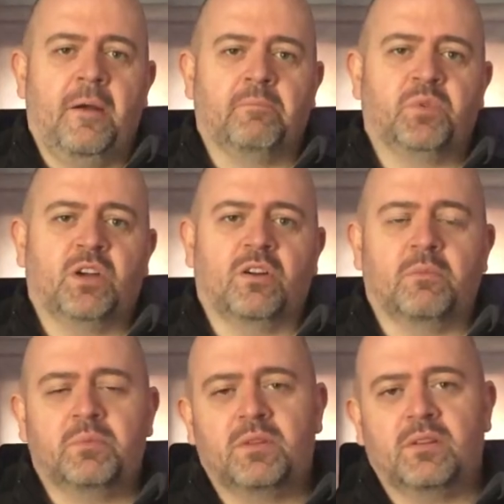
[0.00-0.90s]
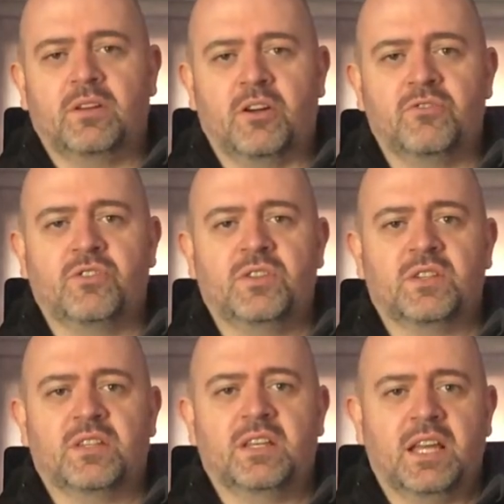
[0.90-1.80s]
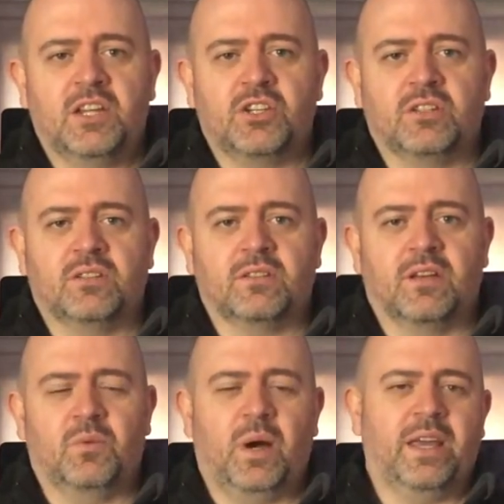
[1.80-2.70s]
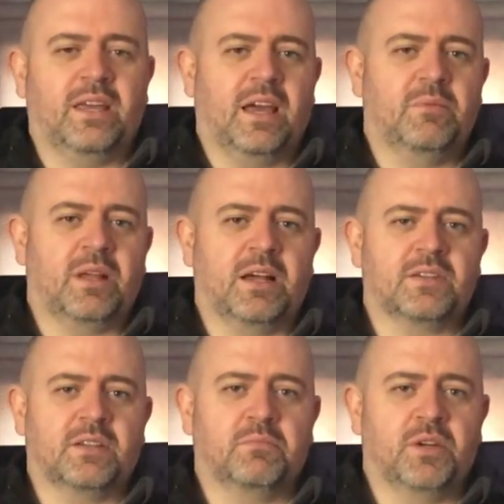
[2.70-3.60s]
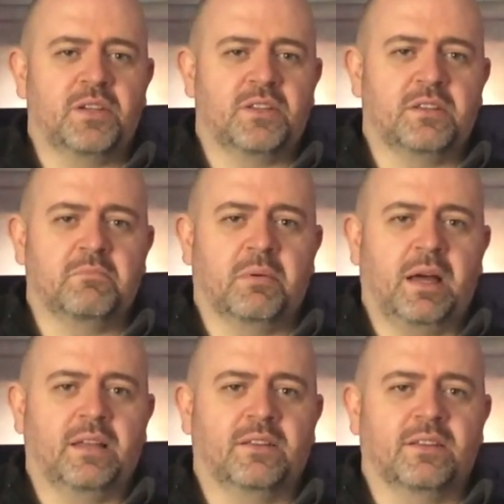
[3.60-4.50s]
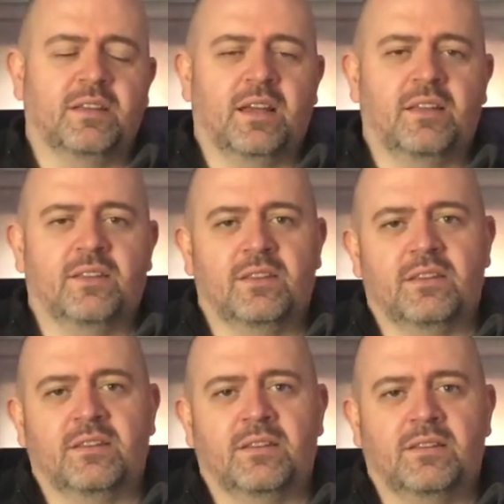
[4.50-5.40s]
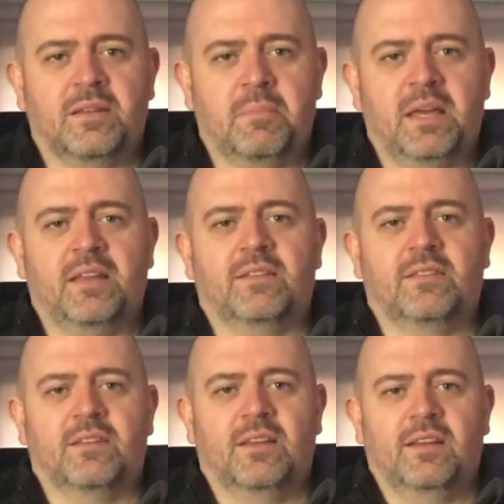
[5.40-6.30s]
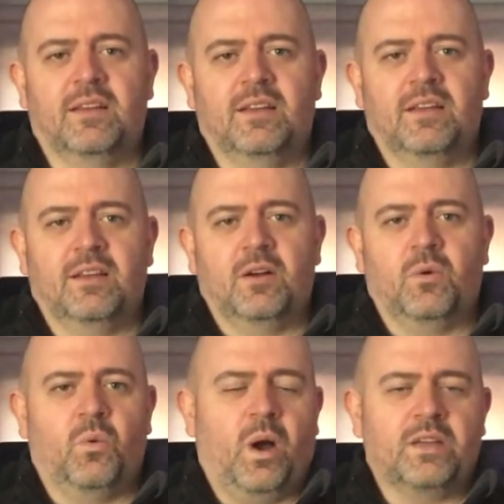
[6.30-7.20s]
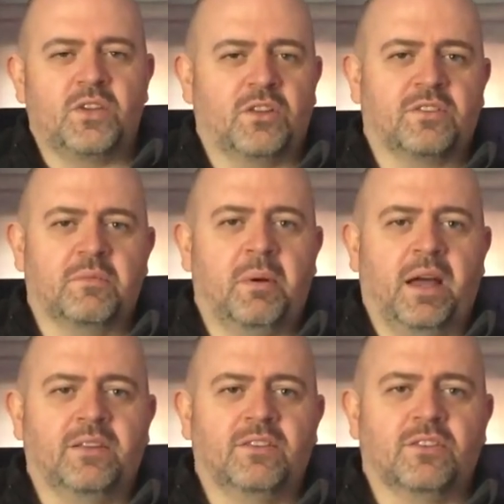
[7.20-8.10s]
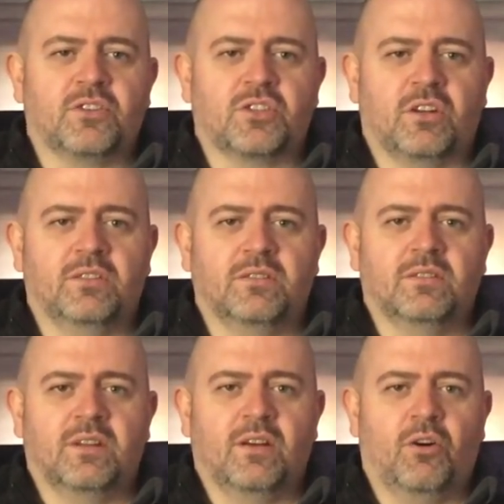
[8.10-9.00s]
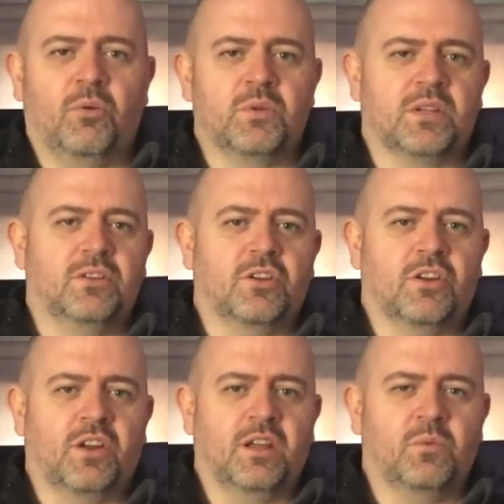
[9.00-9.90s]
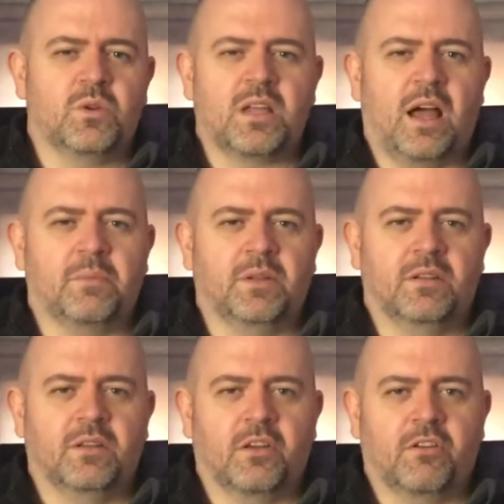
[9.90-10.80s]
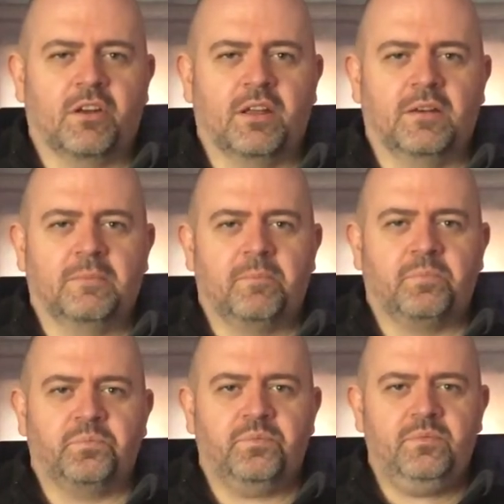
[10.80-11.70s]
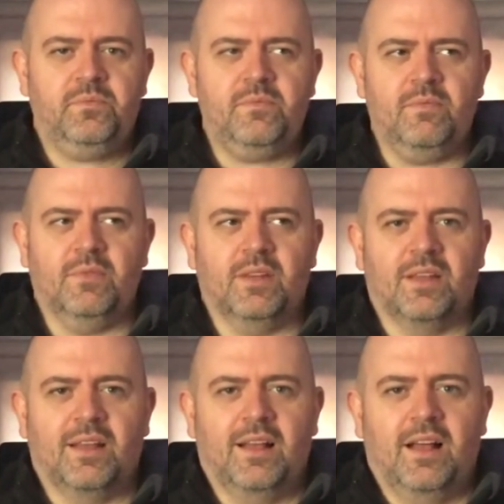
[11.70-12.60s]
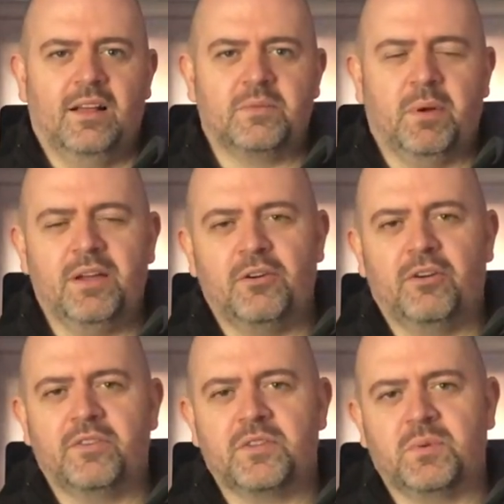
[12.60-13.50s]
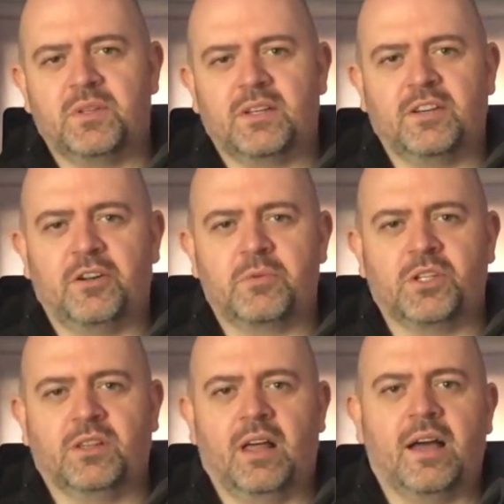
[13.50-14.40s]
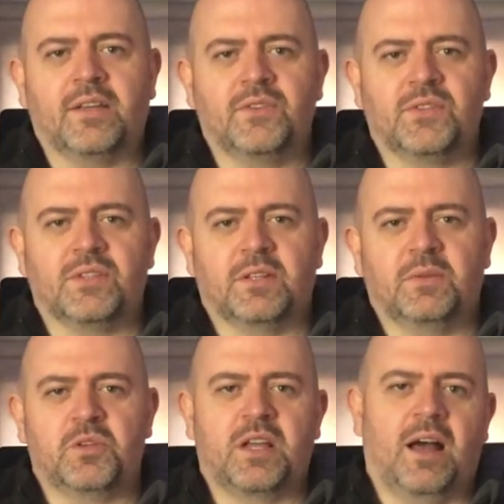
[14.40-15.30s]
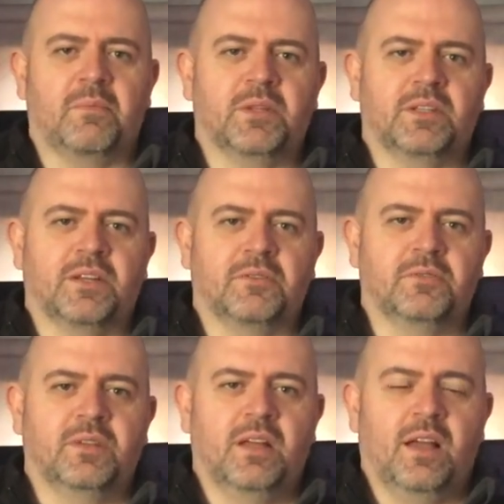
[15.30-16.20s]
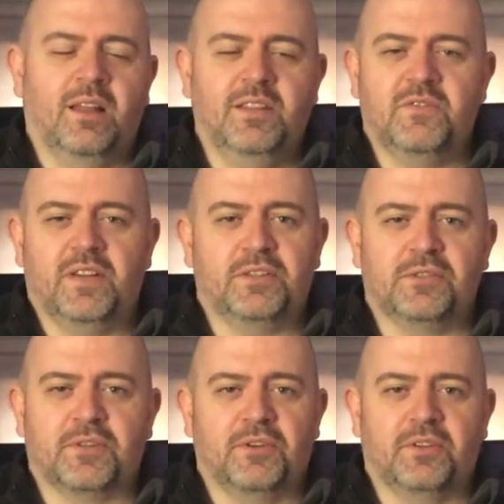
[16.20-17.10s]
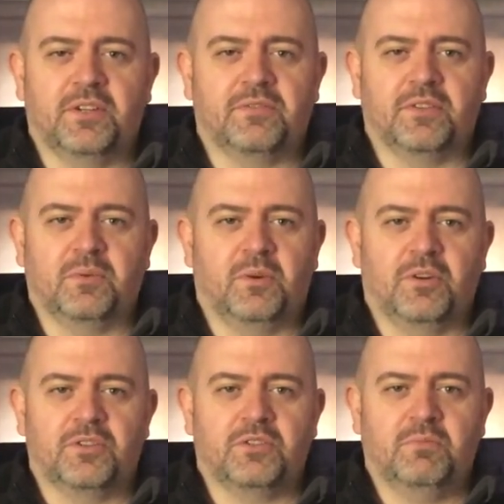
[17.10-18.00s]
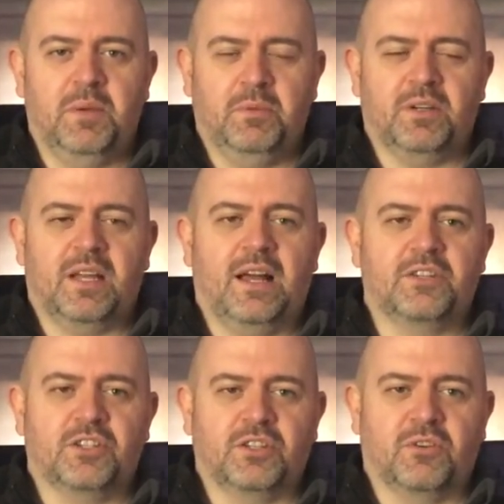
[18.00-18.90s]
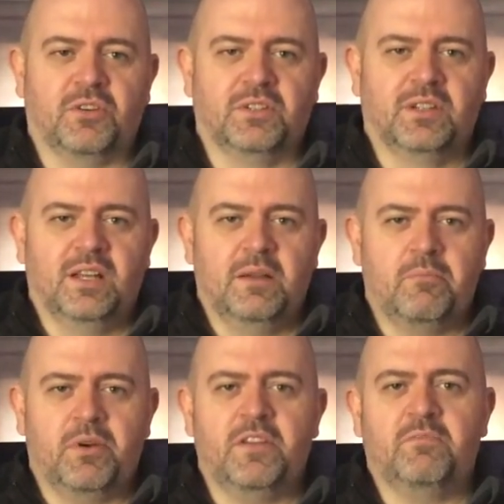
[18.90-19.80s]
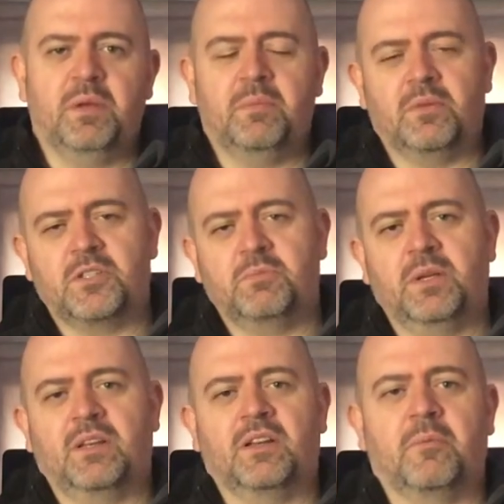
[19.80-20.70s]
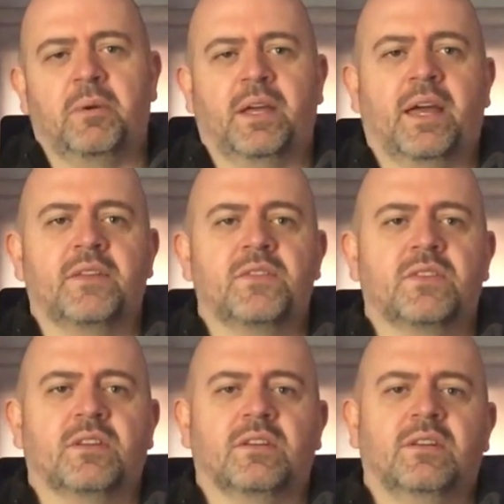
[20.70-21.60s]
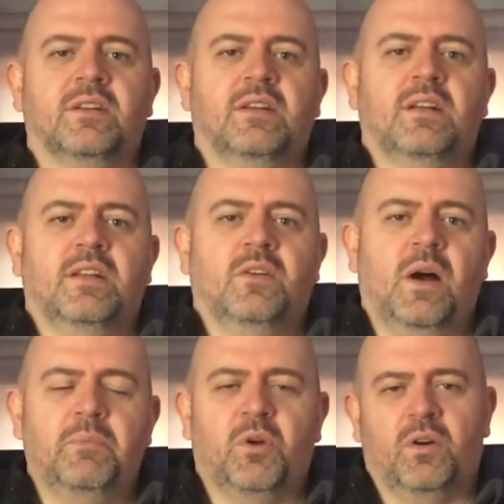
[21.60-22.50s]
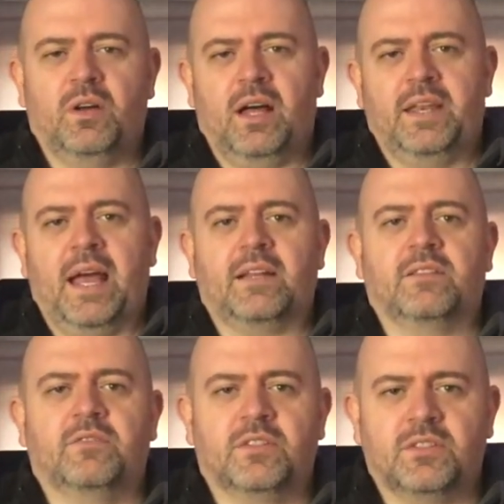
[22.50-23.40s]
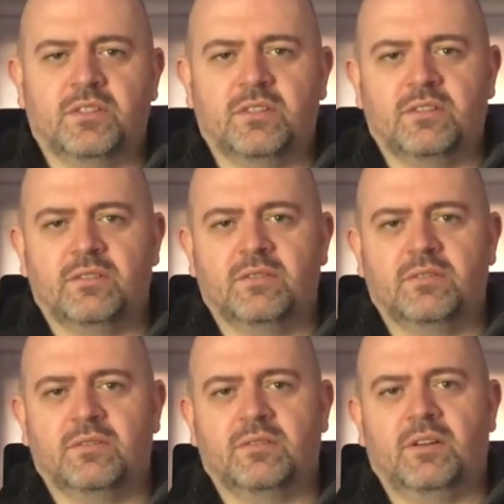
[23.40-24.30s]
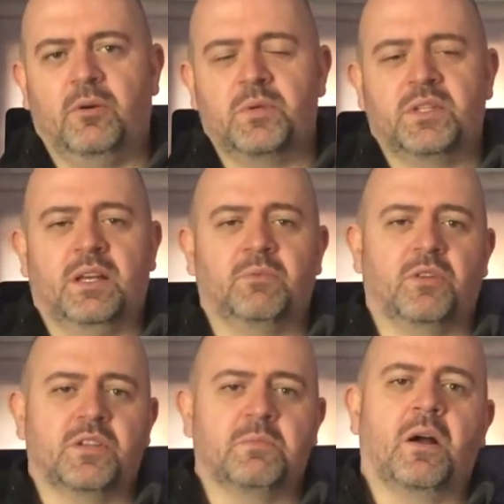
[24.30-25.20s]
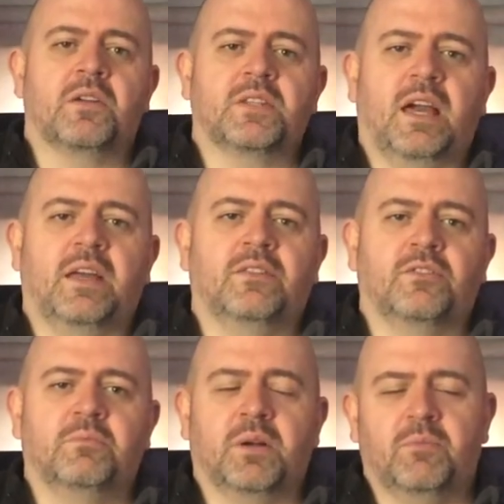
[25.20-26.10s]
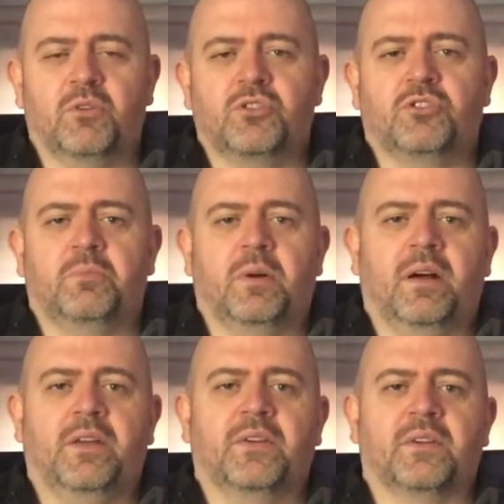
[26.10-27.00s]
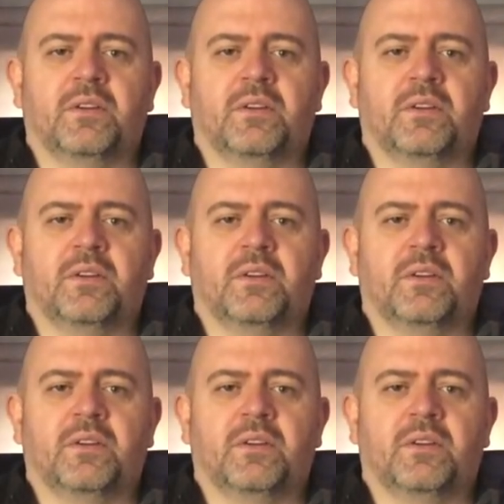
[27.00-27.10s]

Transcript: corrupt countries in the nation, and why he kept asking President Biden at the debate, why is Hunter Biden, your son, always in Ukraine? What's happening in Ukraine? It's pretty obvious where the corruption lies and happening now. And these videos are all there for the watch. People are catching on. Brave people are speaking up against it. Now, I'm not an activist. I always say I'm not the smartest guy in the room, but I'm not stupid either.